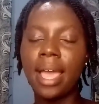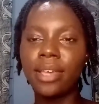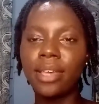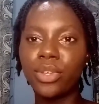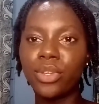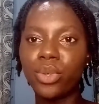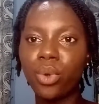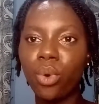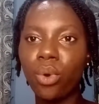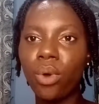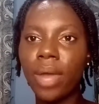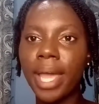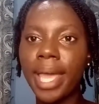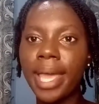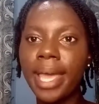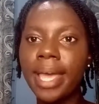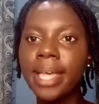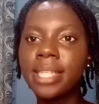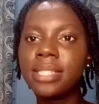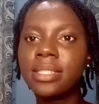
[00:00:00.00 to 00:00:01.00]
Your
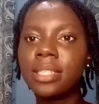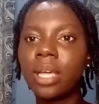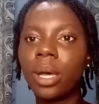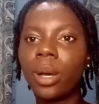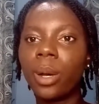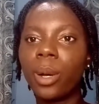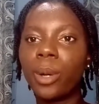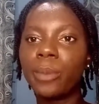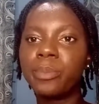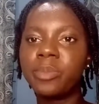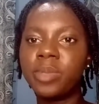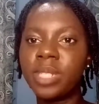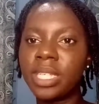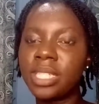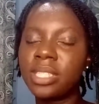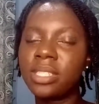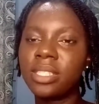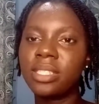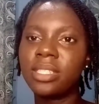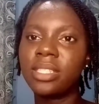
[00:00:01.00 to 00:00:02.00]
hair's
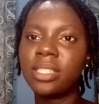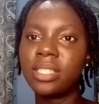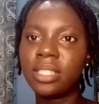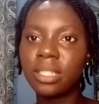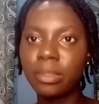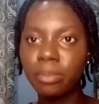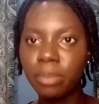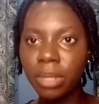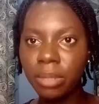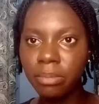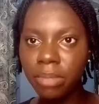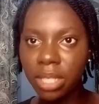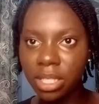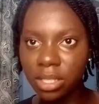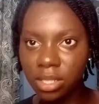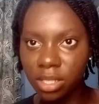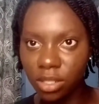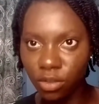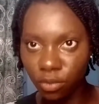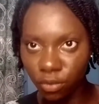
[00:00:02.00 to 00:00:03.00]
density simply
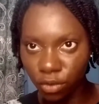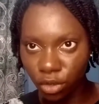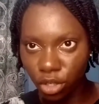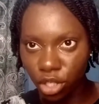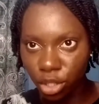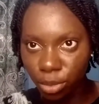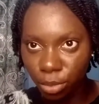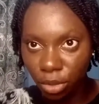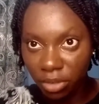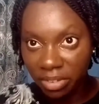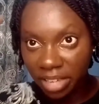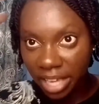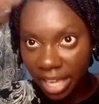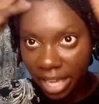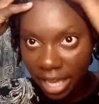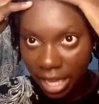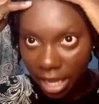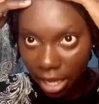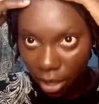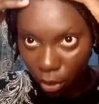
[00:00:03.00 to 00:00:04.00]
means the volume of
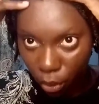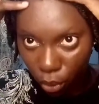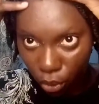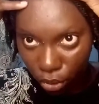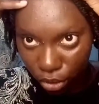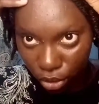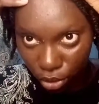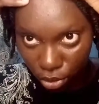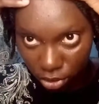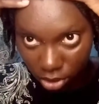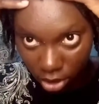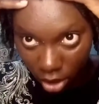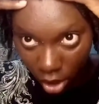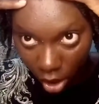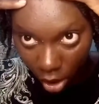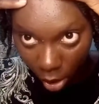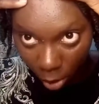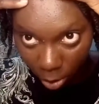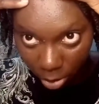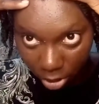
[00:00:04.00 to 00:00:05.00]
hair on your
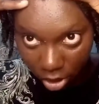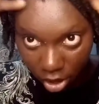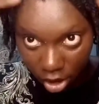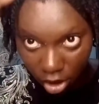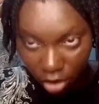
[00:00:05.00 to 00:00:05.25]
scalp.